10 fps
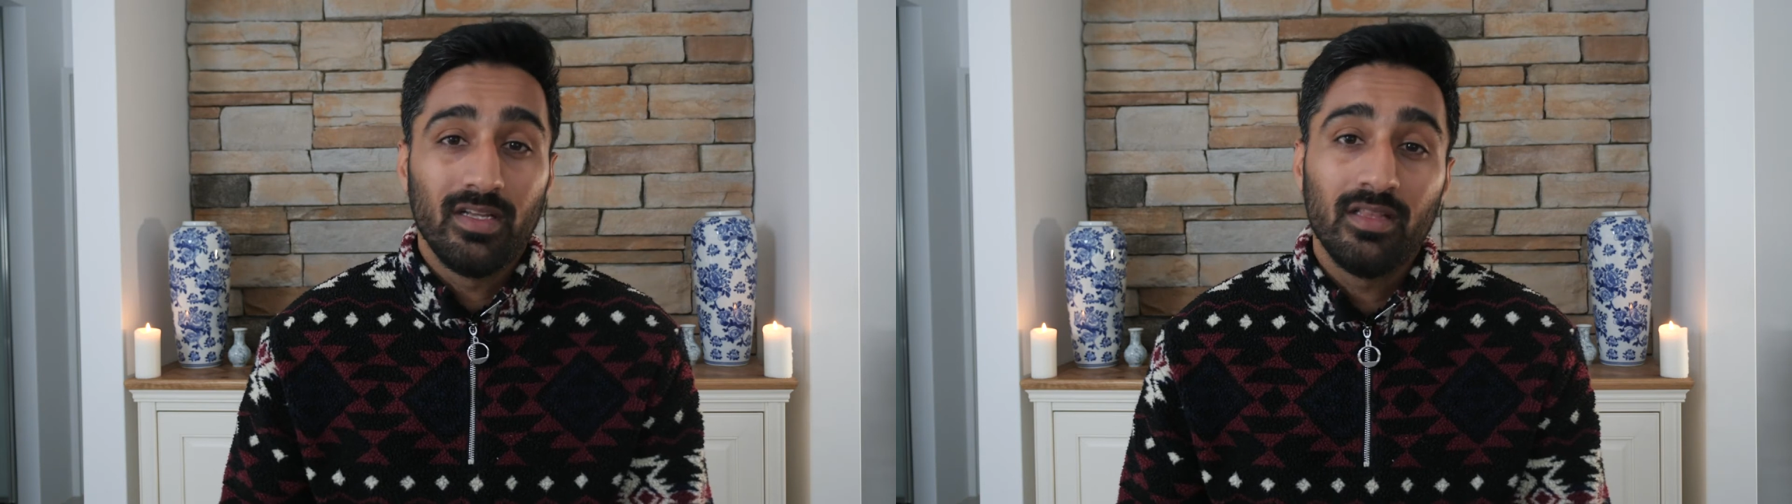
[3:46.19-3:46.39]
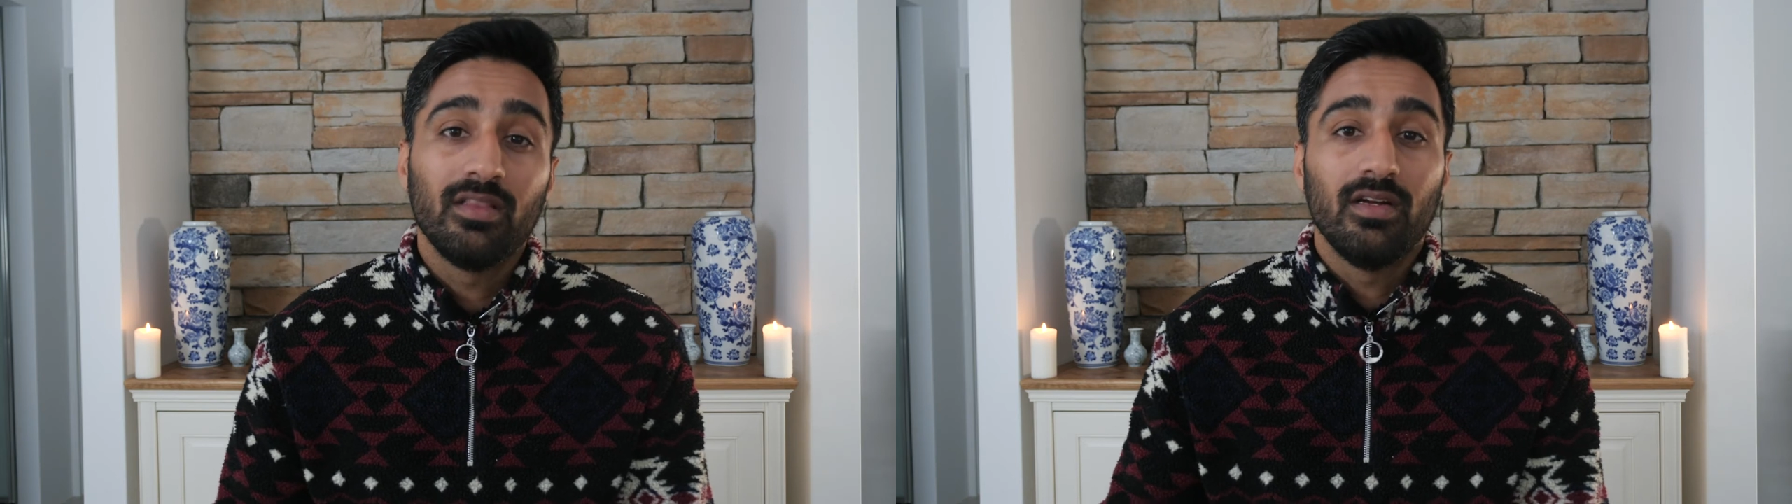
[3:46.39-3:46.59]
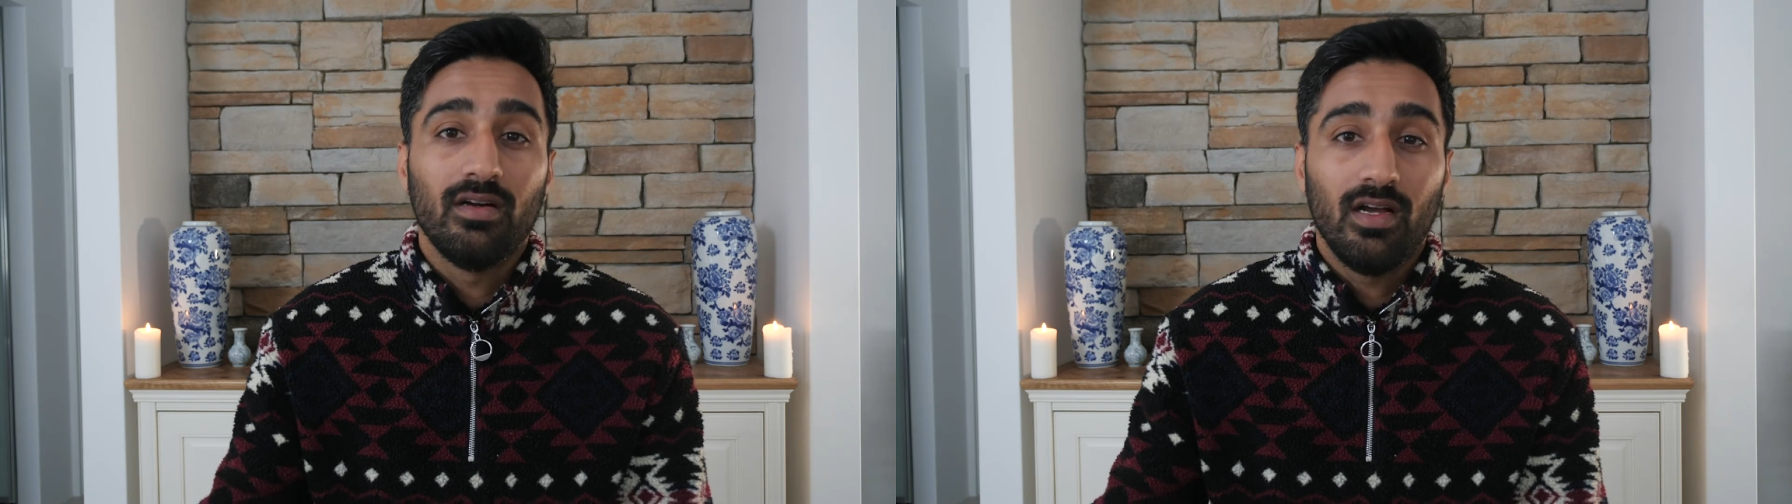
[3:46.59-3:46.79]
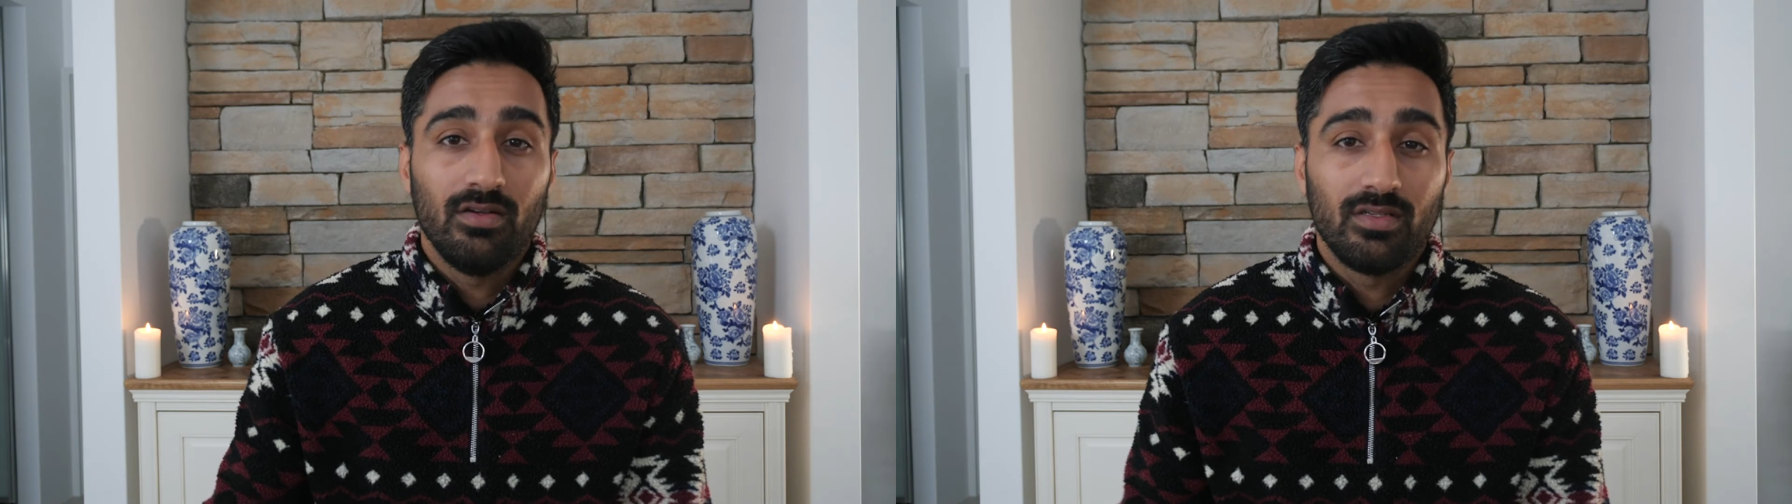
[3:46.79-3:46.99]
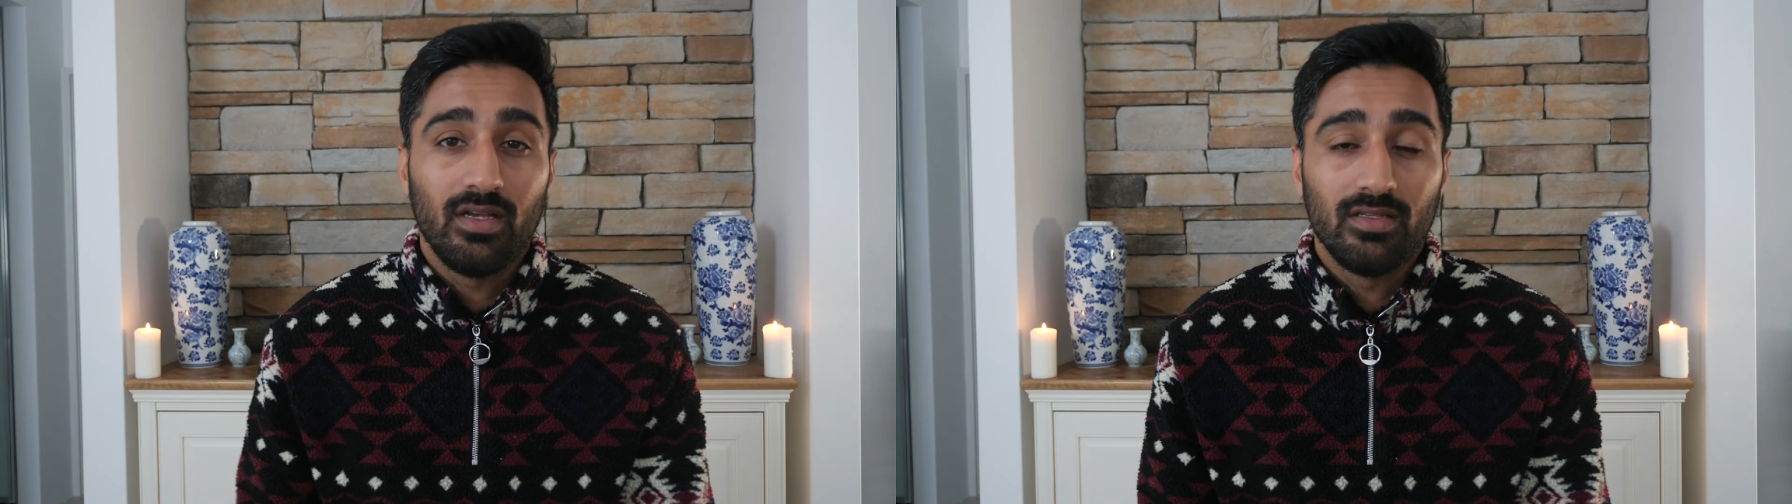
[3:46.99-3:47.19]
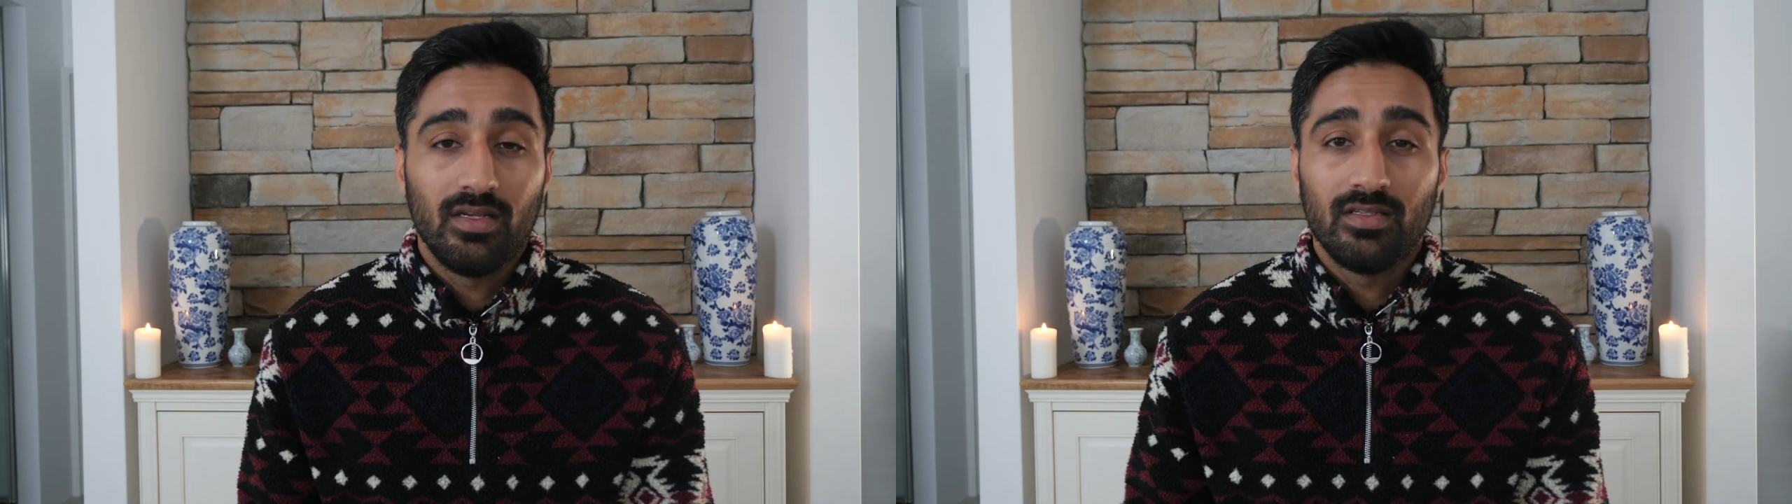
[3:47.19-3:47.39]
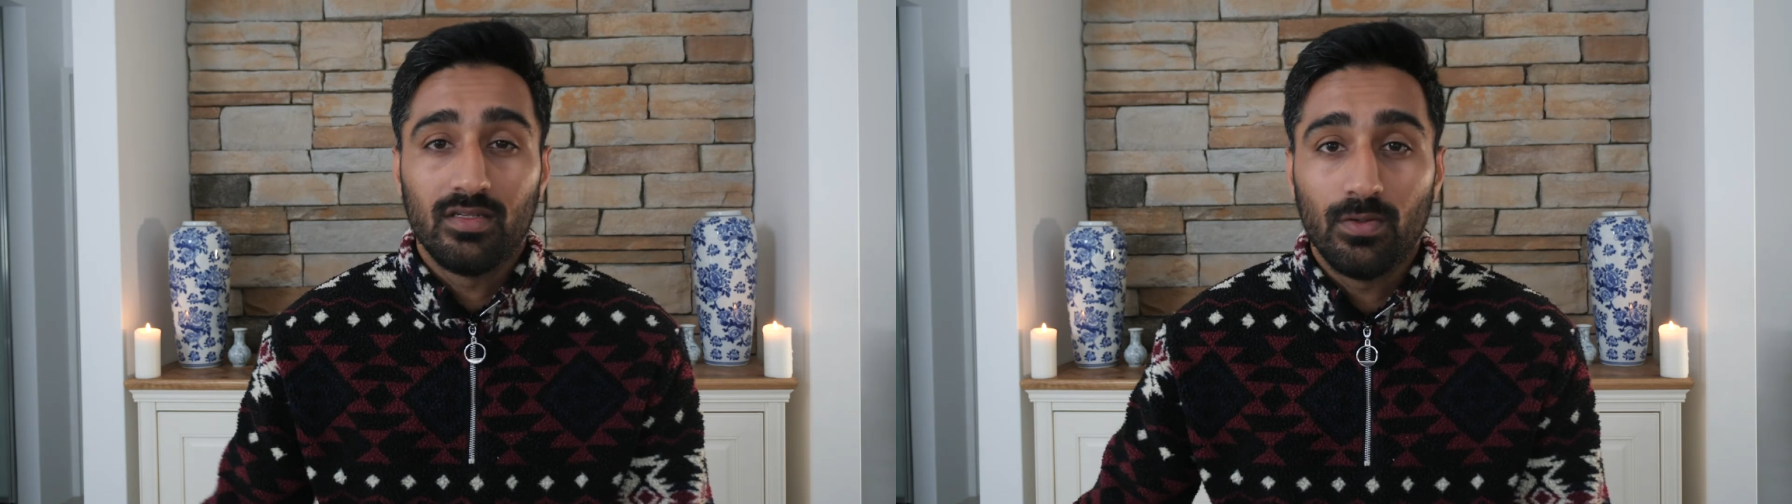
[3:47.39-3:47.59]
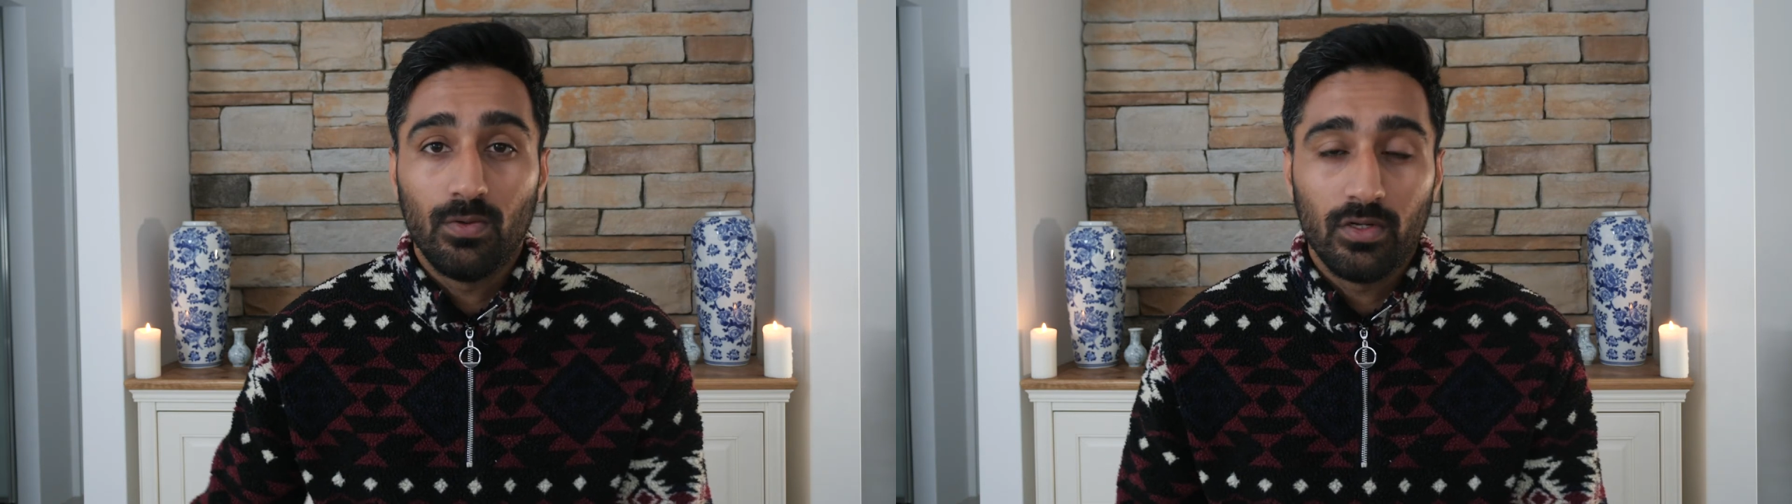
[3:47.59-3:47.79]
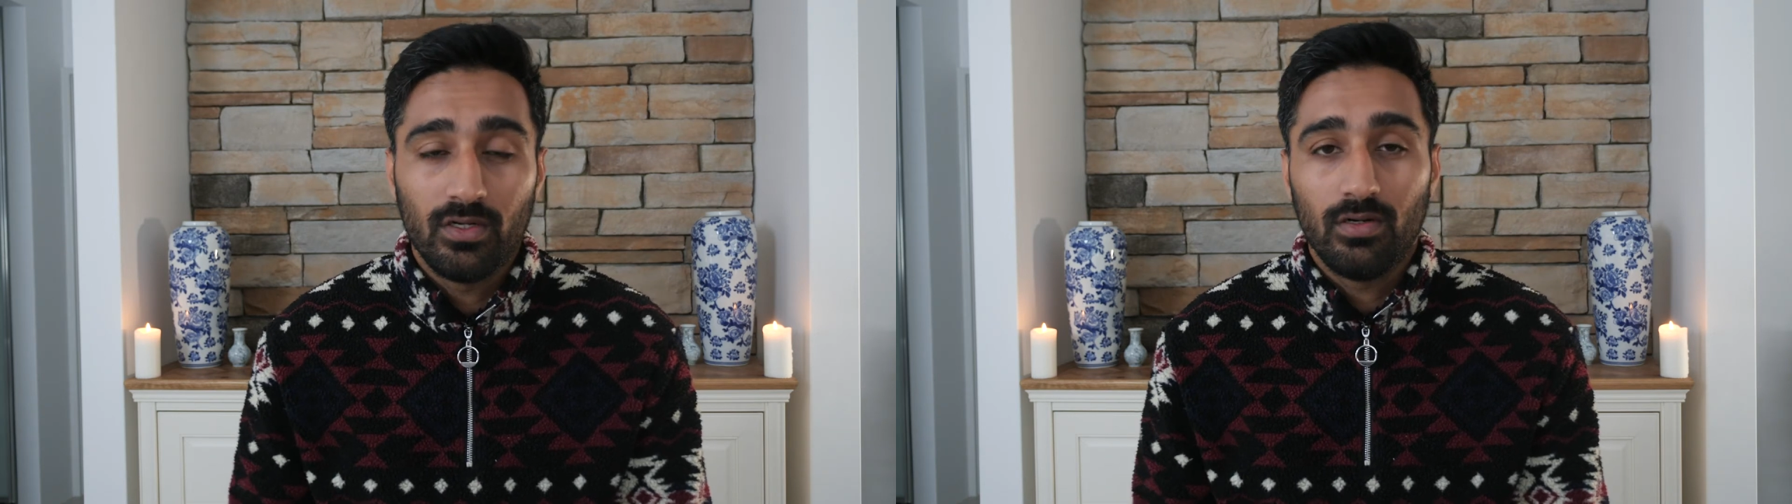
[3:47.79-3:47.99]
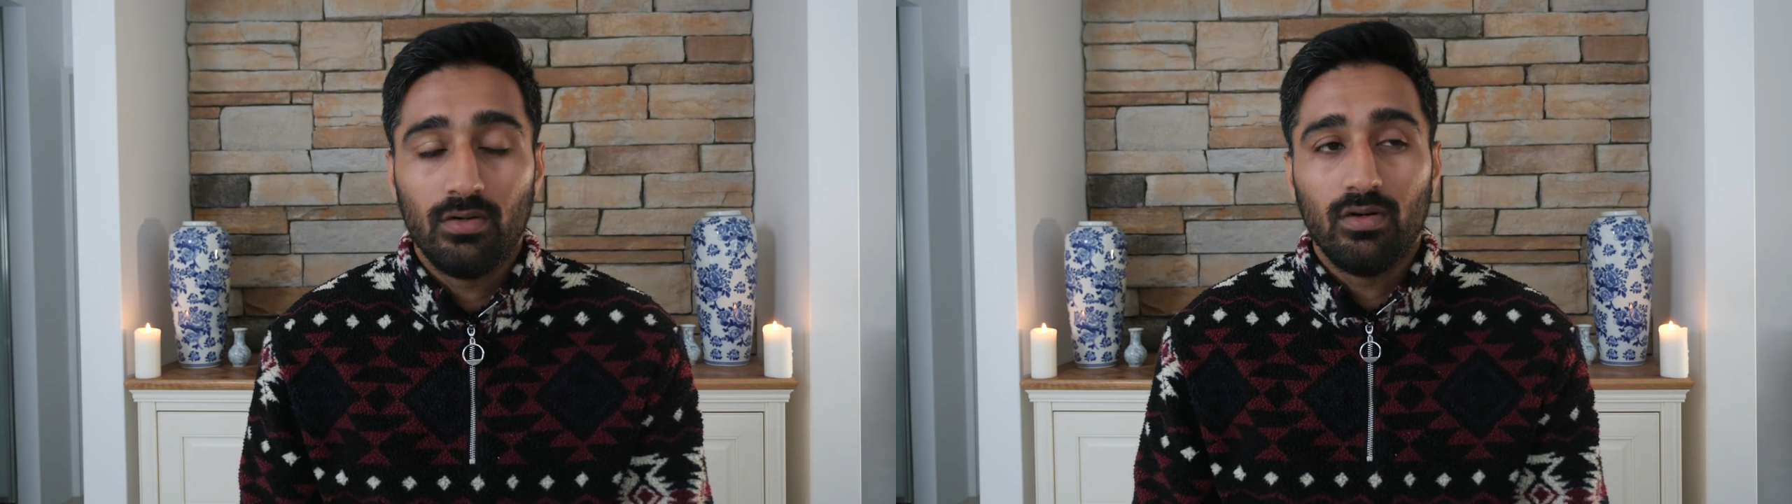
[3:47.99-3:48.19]
in their house as a daughter,
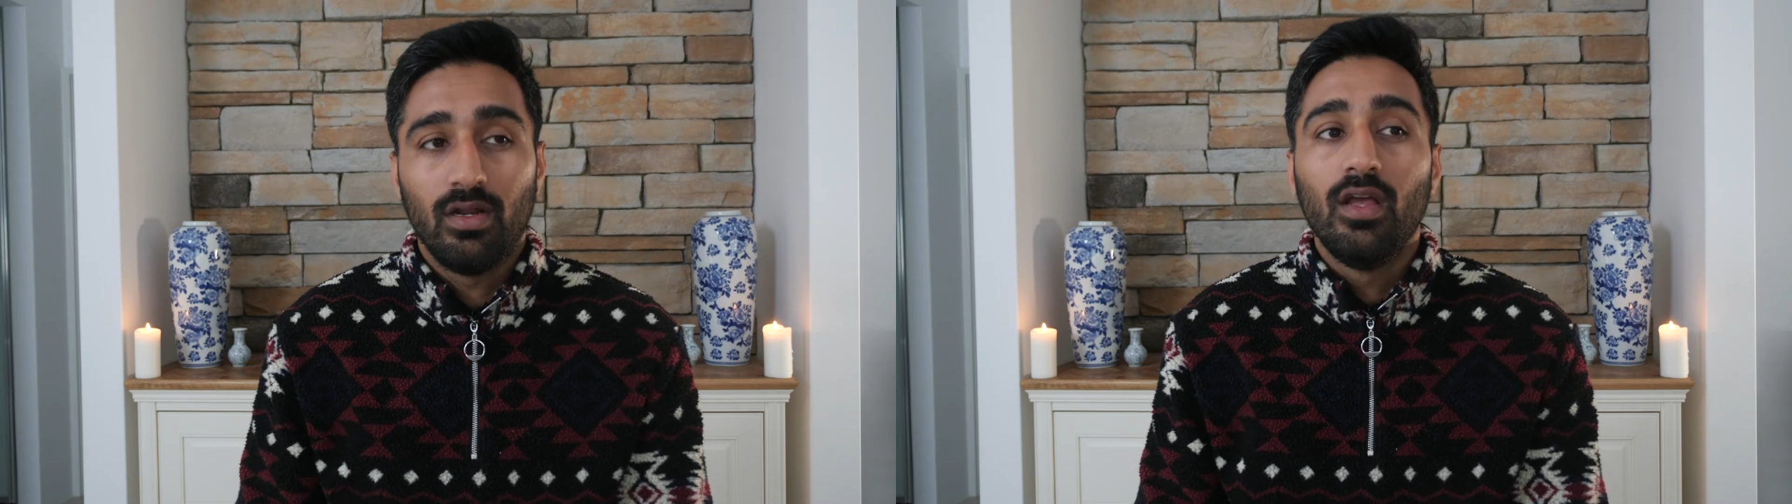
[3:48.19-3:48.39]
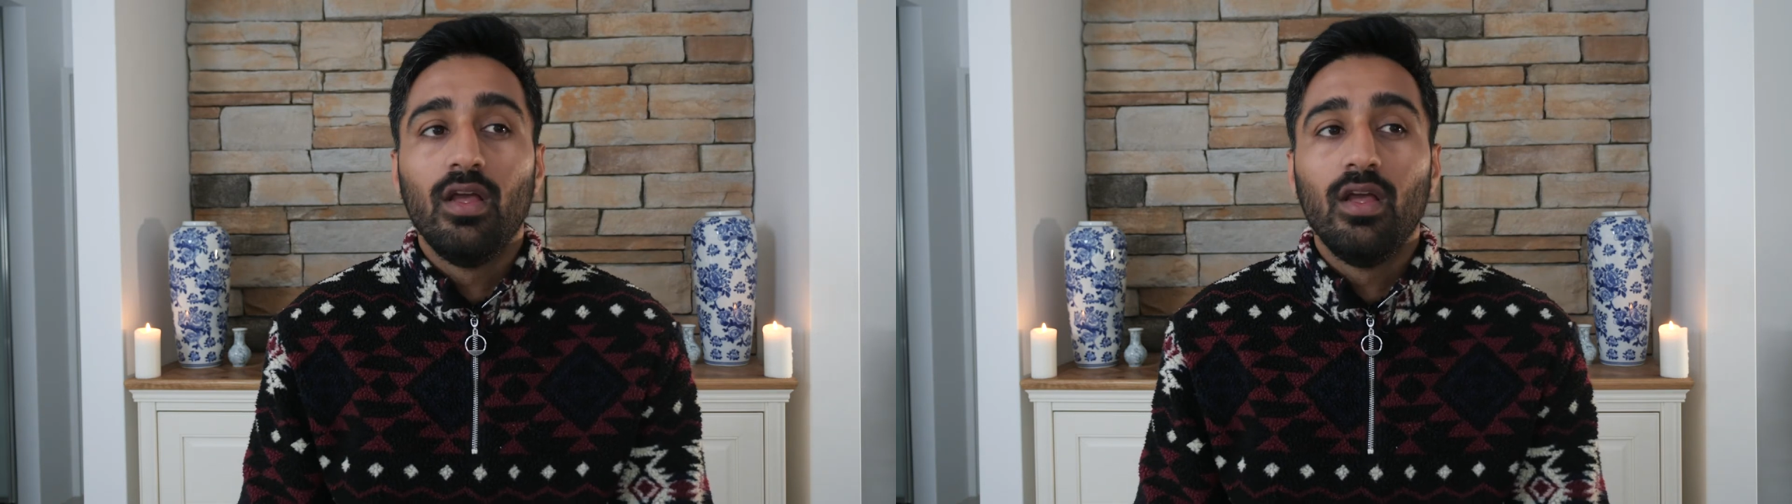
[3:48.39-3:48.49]
or